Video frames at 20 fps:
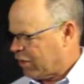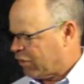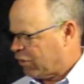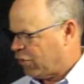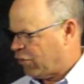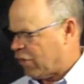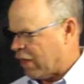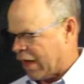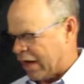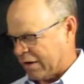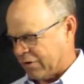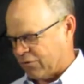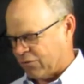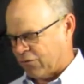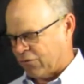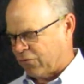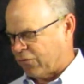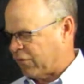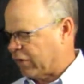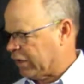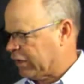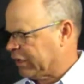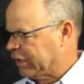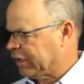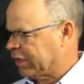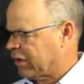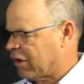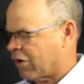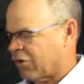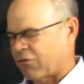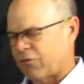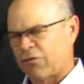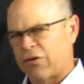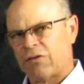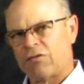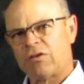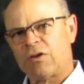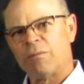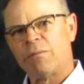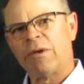that filling our
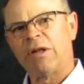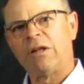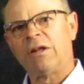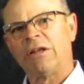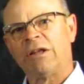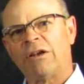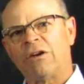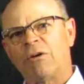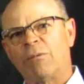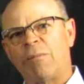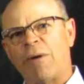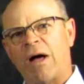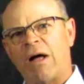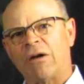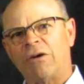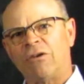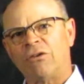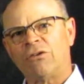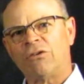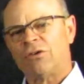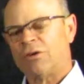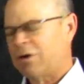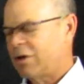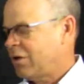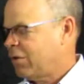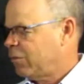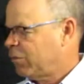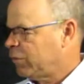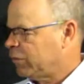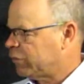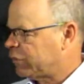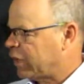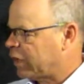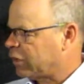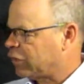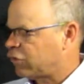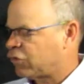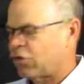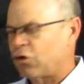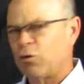50 milliliter bottles will
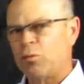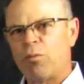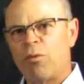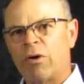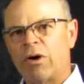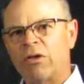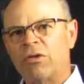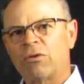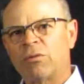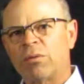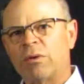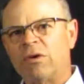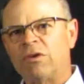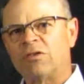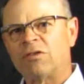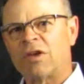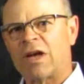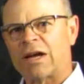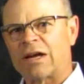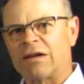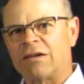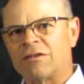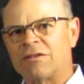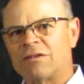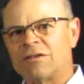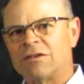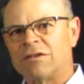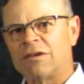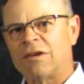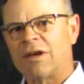take 2.3 seconds.